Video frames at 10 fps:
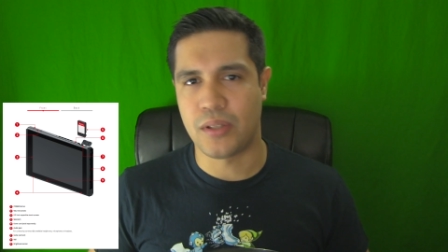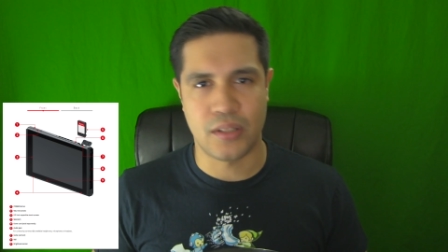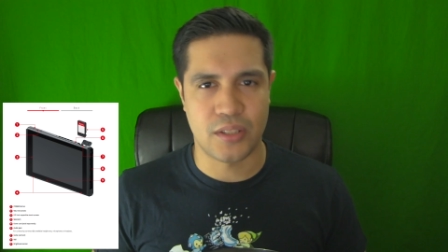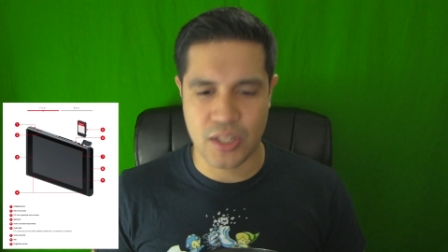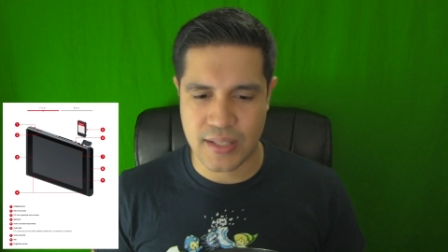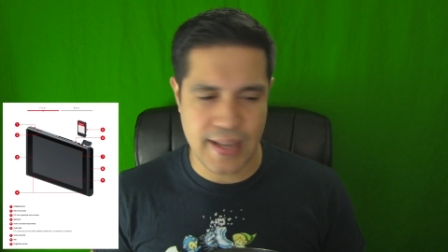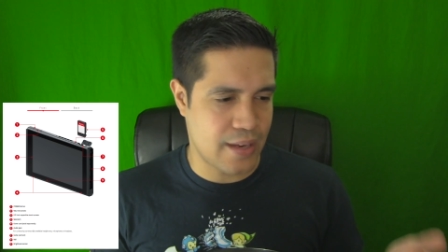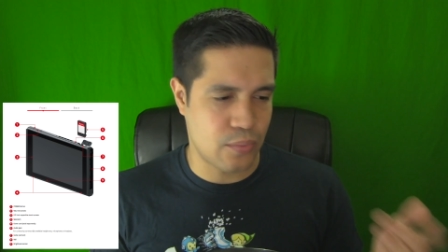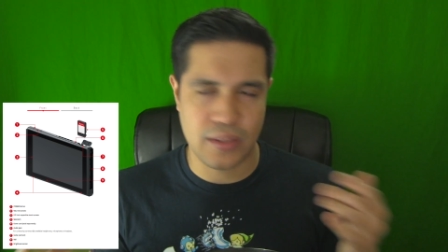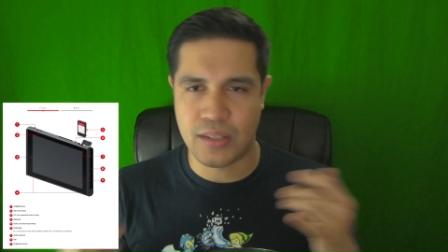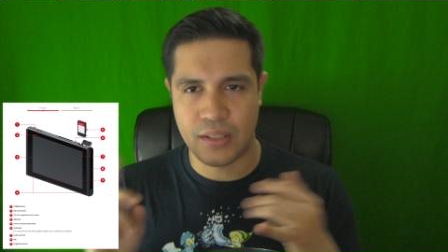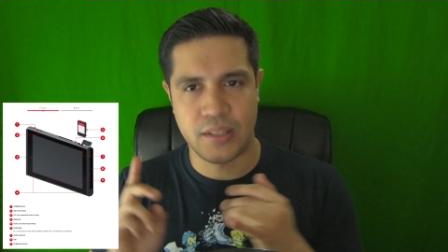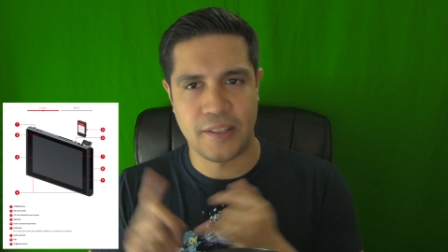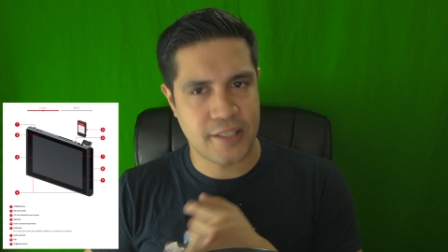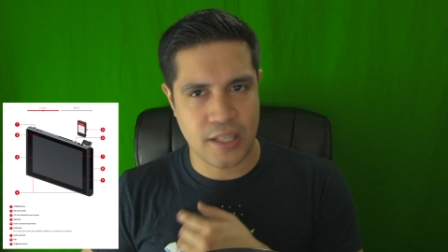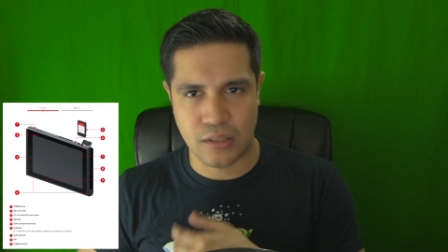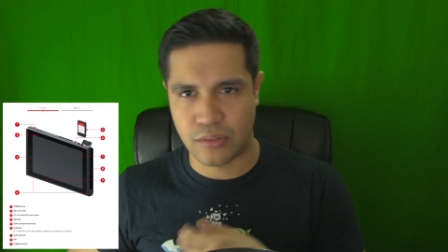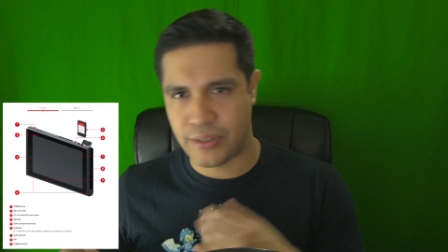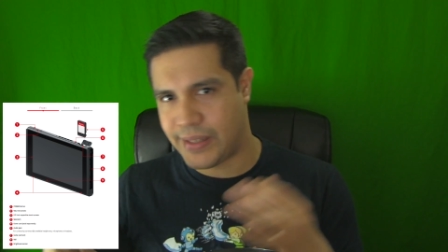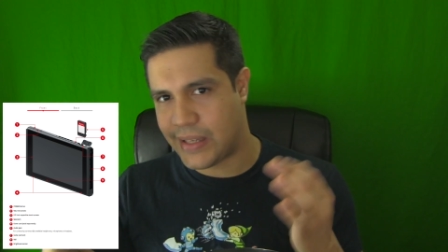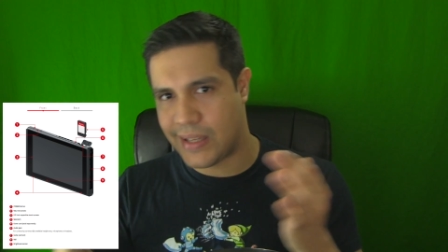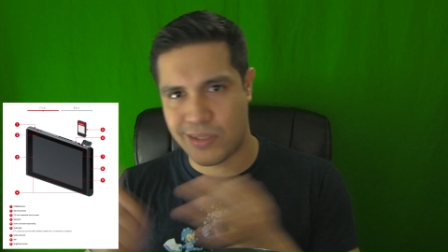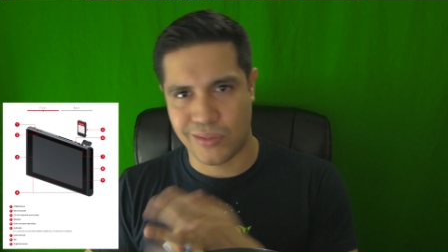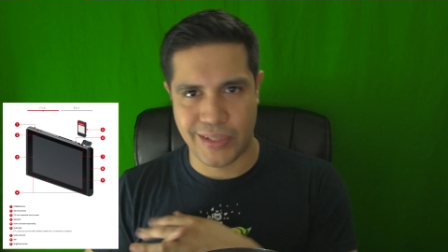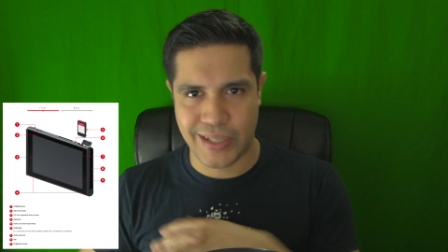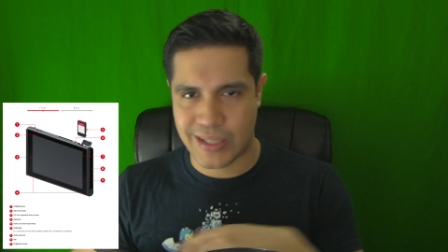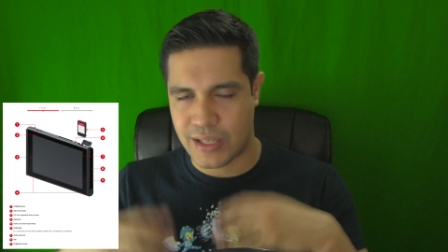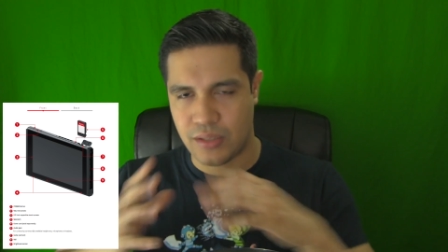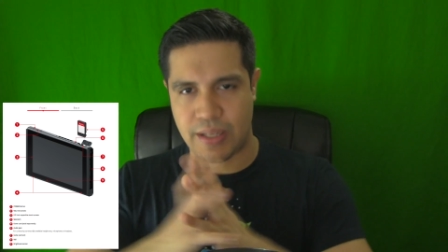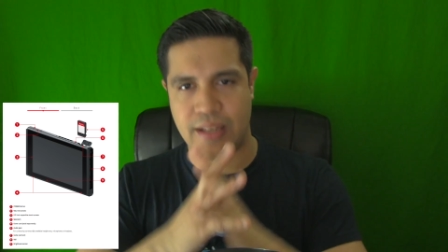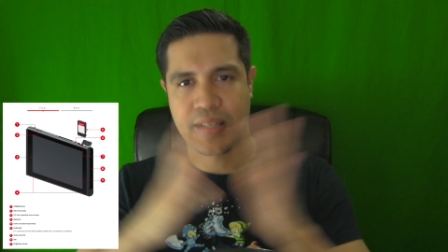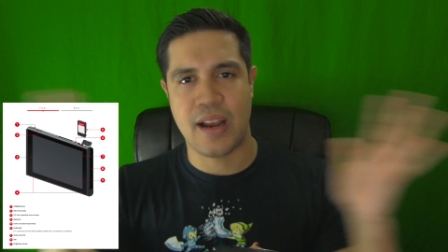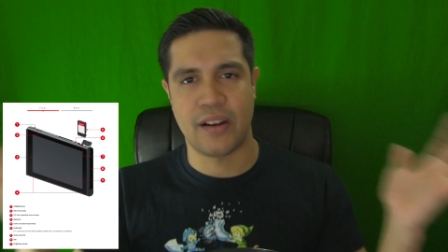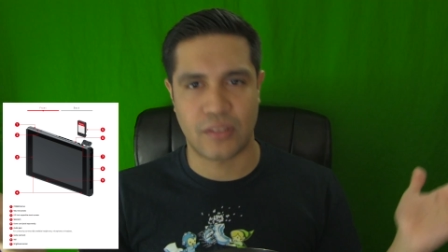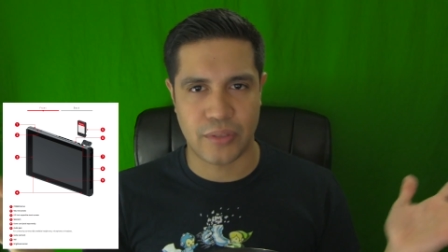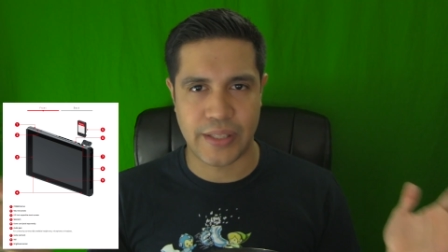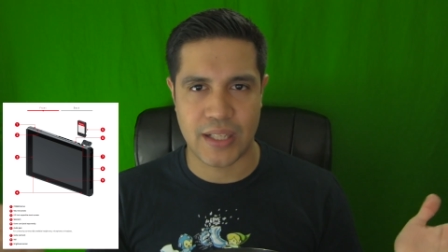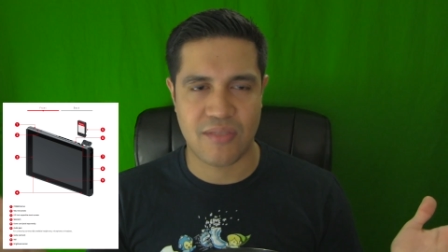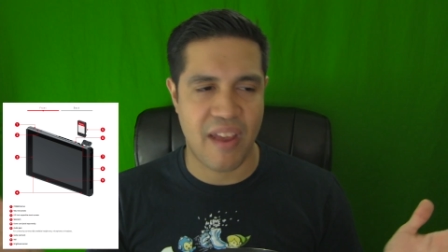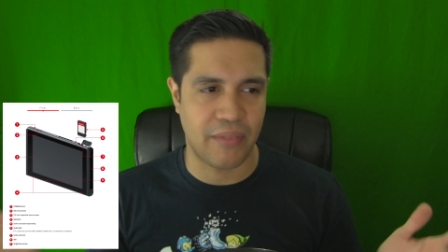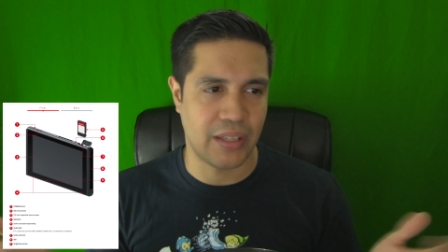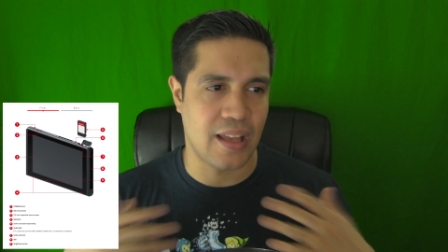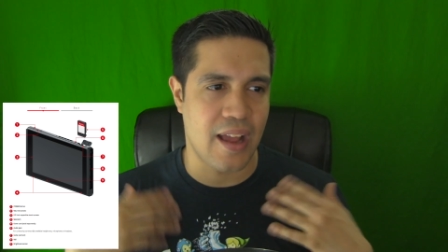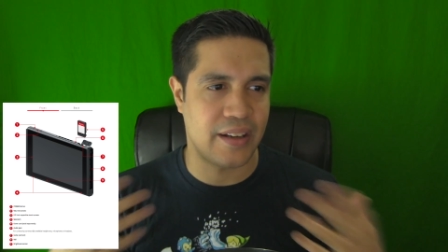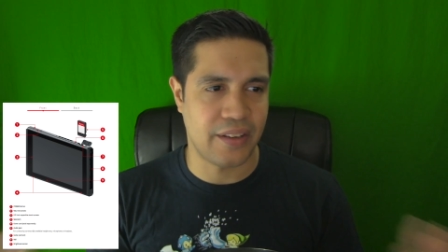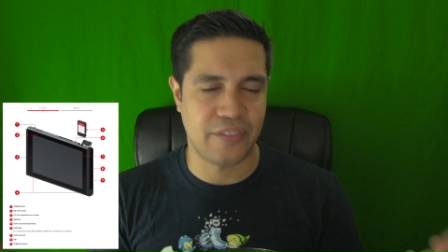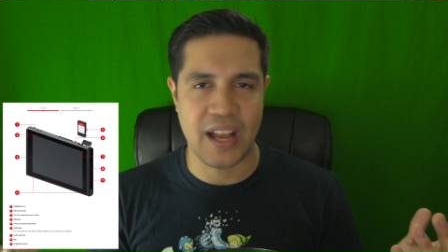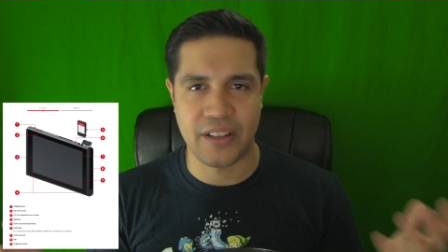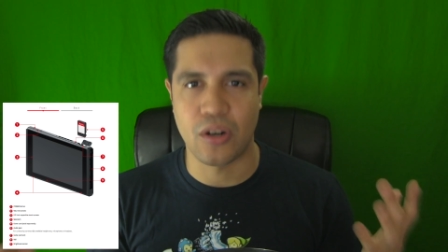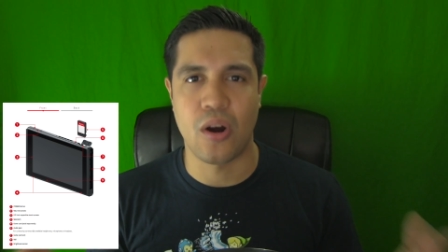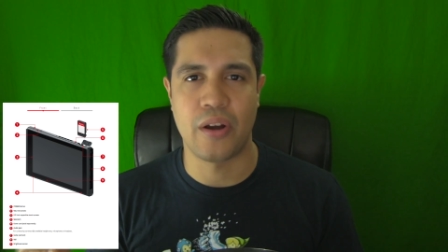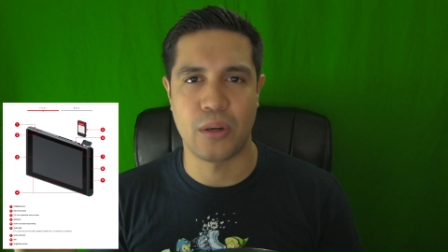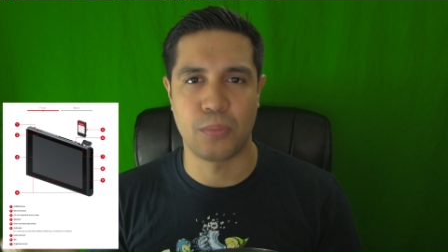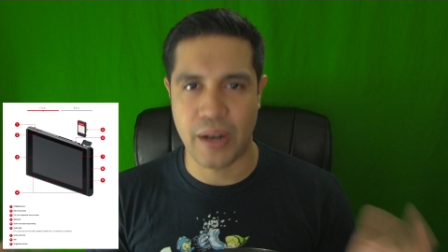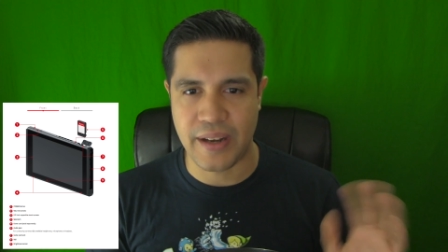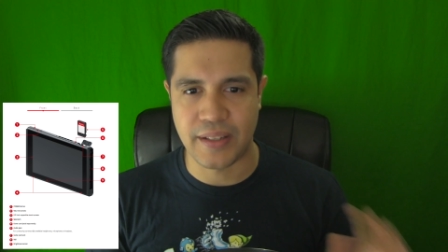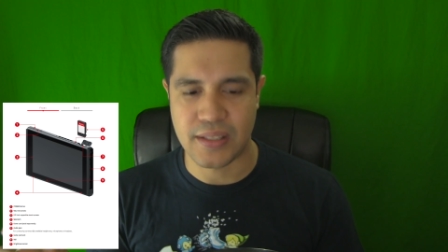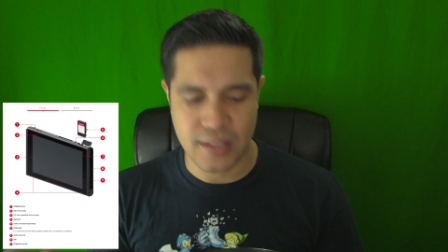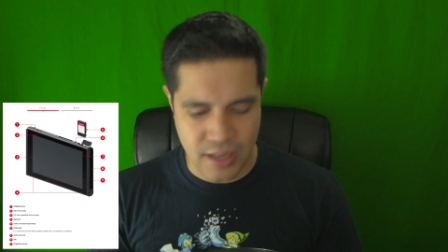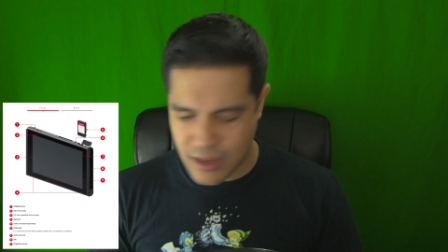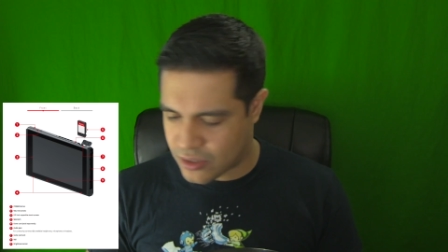able to, just like with the Nintendo 3DS, 3XL, the entire 3DS family line, you've got your auto brightness.